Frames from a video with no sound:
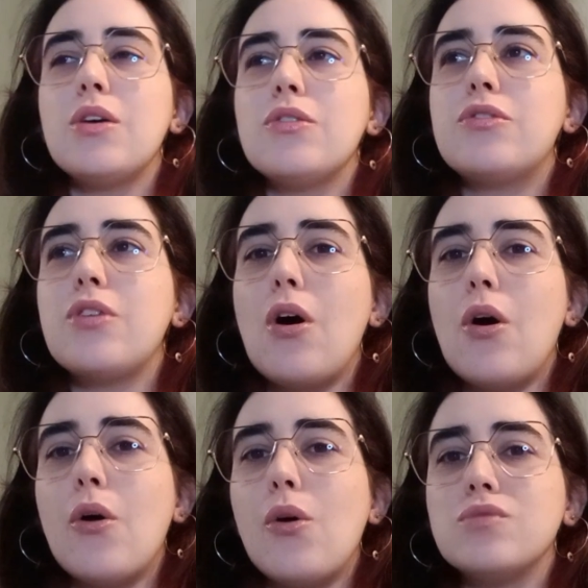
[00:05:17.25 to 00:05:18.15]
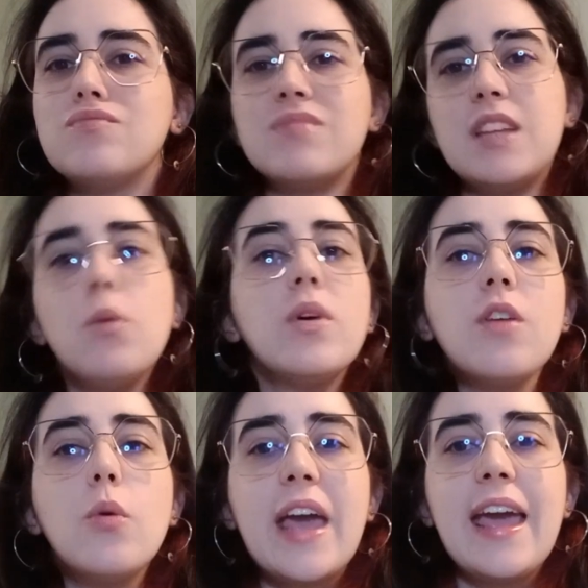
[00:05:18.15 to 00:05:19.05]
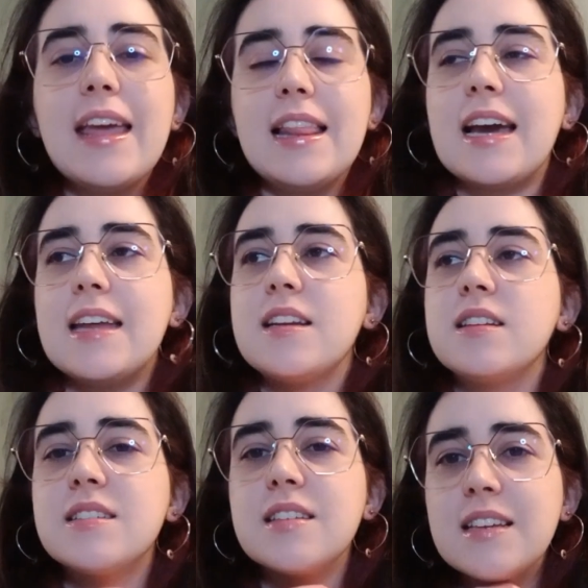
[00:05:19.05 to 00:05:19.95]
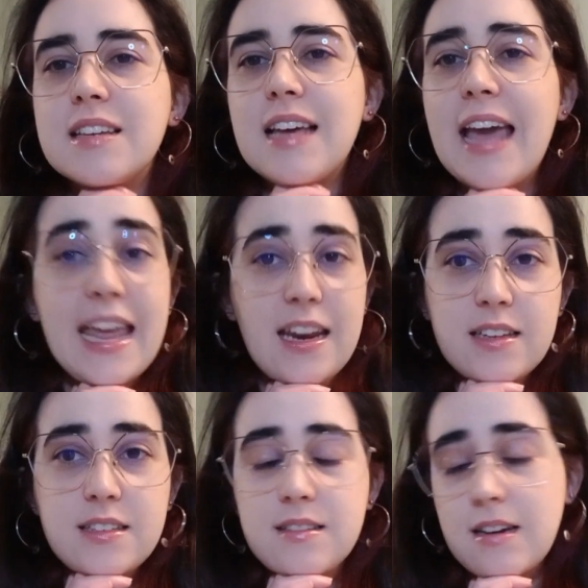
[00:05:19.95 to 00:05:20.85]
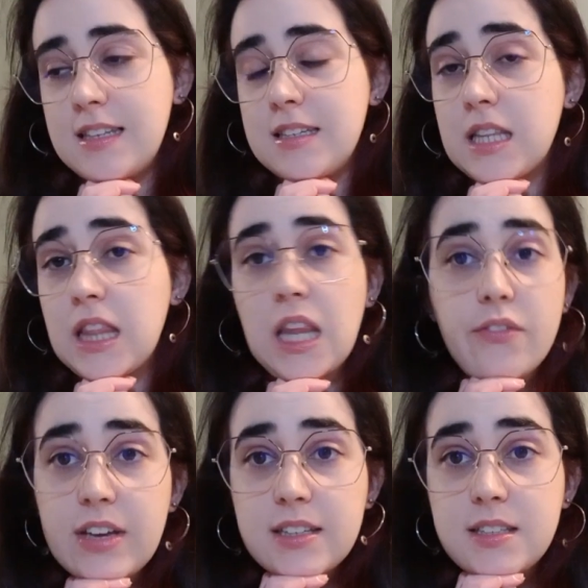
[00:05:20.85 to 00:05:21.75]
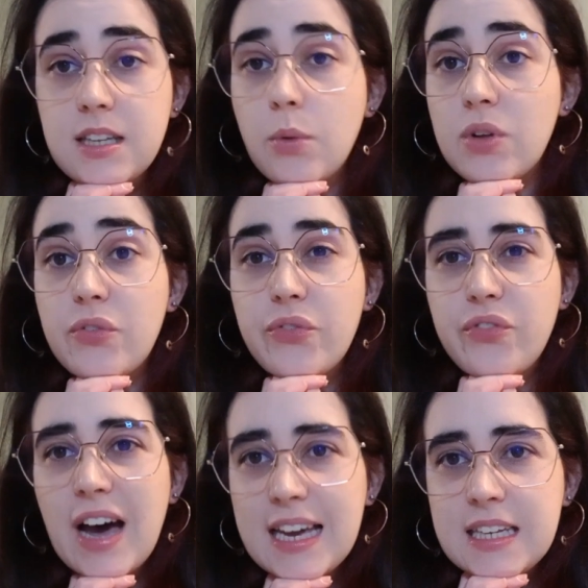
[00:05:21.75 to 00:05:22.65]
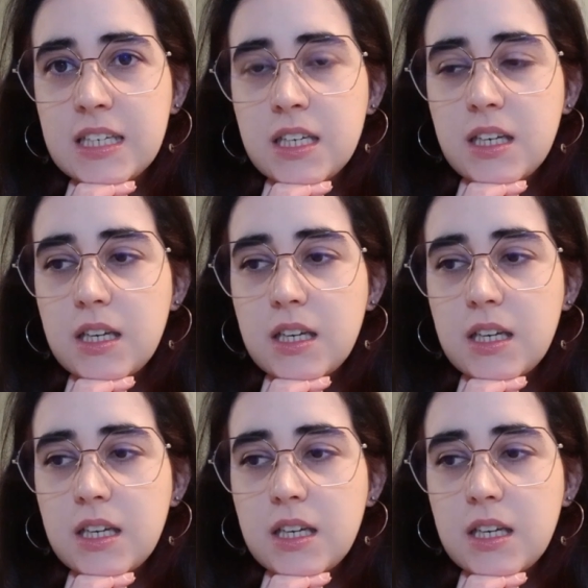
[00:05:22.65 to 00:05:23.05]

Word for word: So it was okay. Like I didn't hate it. I didn't love it. It was fine.